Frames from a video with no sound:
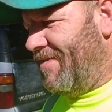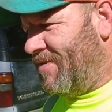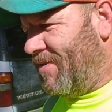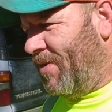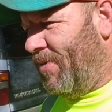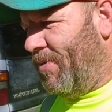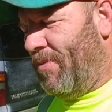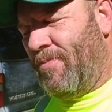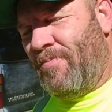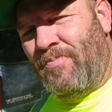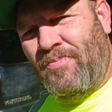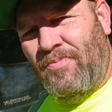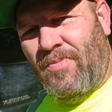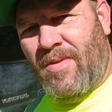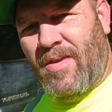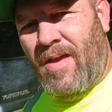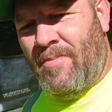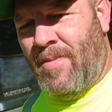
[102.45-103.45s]
So
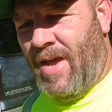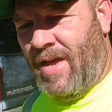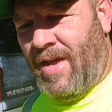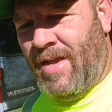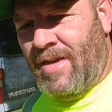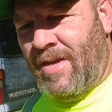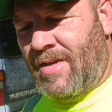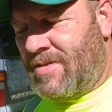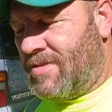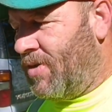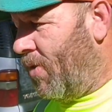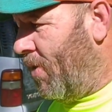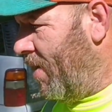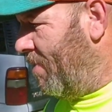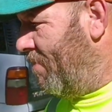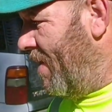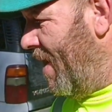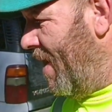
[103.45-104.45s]
I'm not getting it started